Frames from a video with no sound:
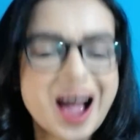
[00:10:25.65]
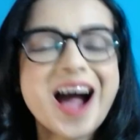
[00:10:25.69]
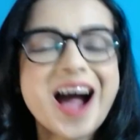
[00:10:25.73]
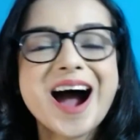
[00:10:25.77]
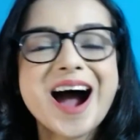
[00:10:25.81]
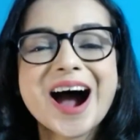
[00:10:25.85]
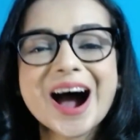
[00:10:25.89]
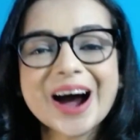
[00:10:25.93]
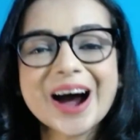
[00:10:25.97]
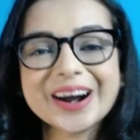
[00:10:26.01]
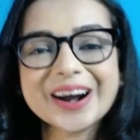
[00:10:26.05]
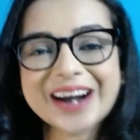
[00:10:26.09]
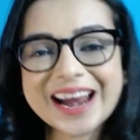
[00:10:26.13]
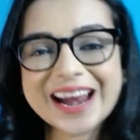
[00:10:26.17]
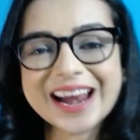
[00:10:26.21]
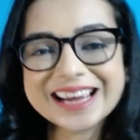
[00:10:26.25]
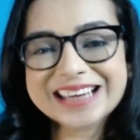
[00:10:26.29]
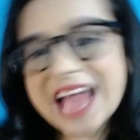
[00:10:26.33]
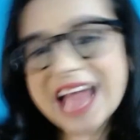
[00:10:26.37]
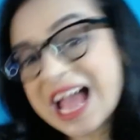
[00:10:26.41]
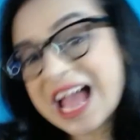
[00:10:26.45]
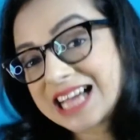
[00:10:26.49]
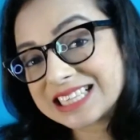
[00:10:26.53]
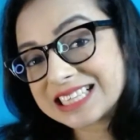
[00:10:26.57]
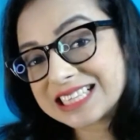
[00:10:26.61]
All right,
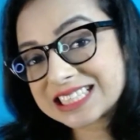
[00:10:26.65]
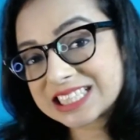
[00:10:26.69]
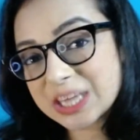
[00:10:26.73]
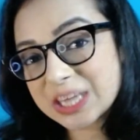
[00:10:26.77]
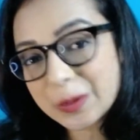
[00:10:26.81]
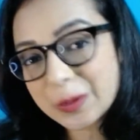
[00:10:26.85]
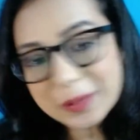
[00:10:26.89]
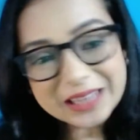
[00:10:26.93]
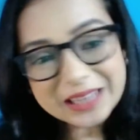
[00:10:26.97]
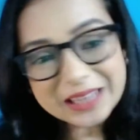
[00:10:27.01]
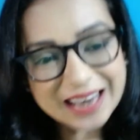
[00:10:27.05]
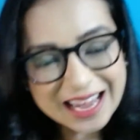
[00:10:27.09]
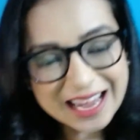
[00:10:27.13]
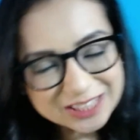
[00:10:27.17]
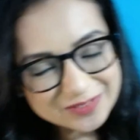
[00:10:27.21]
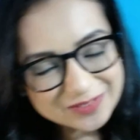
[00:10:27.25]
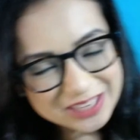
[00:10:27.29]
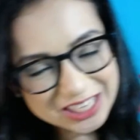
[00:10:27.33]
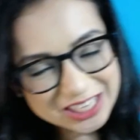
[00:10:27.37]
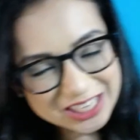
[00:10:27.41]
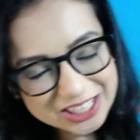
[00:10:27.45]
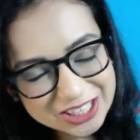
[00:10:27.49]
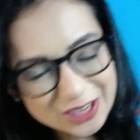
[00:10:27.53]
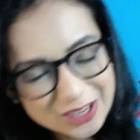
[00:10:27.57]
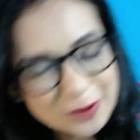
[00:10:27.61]
see you in the next
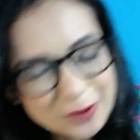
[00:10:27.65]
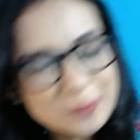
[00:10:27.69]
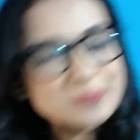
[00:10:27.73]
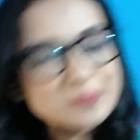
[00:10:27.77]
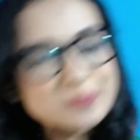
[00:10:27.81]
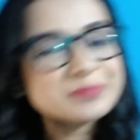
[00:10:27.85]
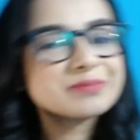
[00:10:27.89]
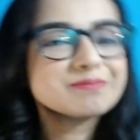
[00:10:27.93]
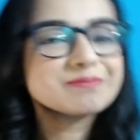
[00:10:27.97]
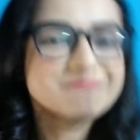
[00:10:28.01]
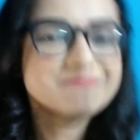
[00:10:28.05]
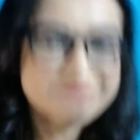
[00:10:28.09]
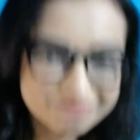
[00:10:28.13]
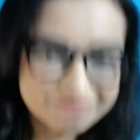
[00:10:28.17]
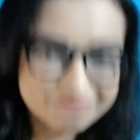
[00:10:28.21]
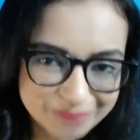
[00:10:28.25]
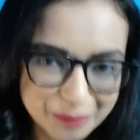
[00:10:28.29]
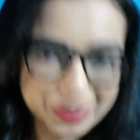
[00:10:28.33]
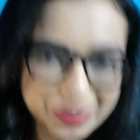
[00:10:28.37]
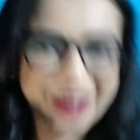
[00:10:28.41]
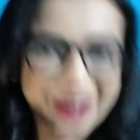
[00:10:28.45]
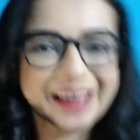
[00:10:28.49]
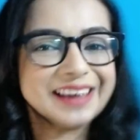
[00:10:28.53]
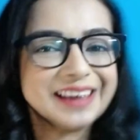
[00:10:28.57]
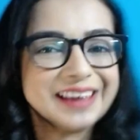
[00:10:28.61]
video. Bye
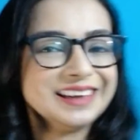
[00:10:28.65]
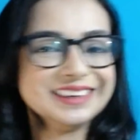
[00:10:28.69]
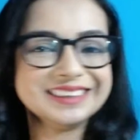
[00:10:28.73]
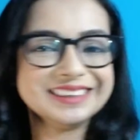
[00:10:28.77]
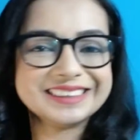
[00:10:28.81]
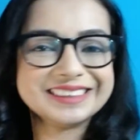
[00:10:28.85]
bye.